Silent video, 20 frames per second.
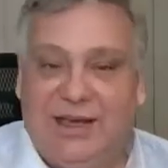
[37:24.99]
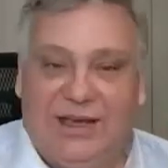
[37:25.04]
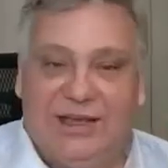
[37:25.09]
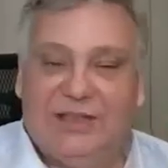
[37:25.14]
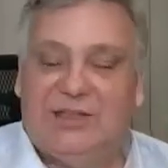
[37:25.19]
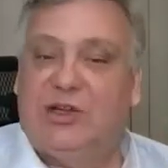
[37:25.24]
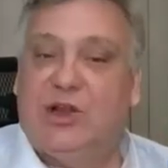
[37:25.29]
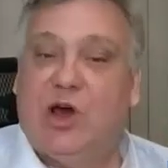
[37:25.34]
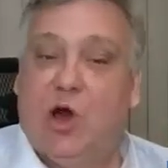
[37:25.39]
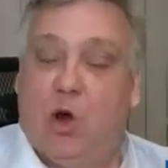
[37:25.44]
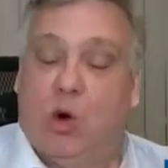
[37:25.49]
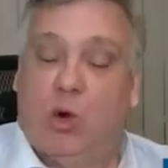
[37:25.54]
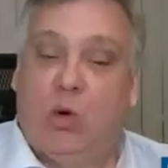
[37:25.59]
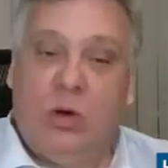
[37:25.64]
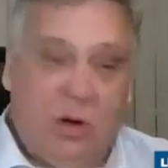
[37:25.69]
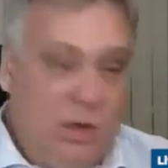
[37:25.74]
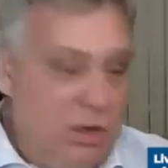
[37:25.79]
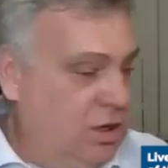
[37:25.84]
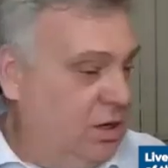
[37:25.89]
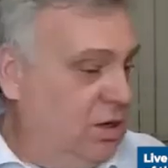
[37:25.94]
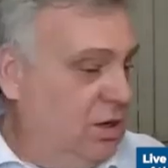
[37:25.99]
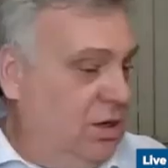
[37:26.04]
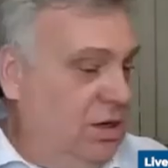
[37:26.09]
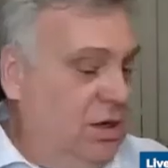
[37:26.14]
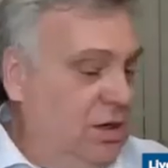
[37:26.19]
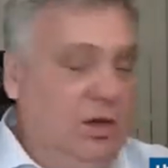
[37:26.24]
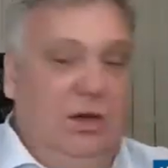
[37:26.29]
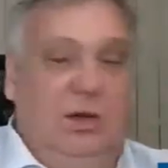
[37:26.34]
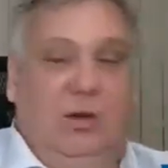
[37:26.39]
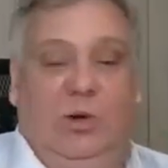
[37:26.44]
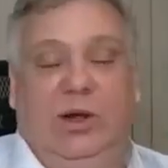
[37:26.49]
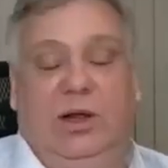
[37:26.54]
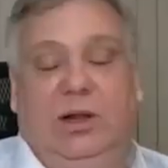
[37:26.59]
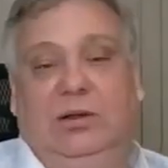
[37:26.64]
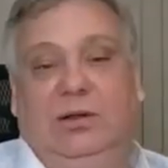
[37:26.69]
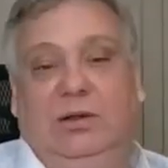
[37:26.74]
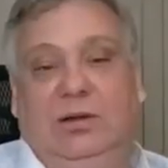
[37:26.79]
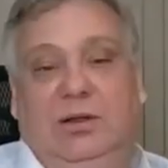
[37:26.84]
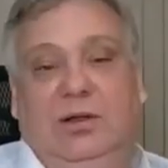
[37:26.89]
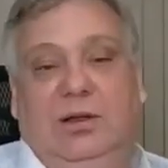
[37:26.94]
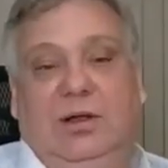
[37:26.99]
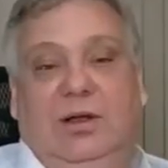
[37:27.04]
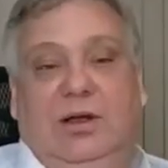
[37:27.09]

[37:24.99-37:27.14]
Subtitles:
is no. Well,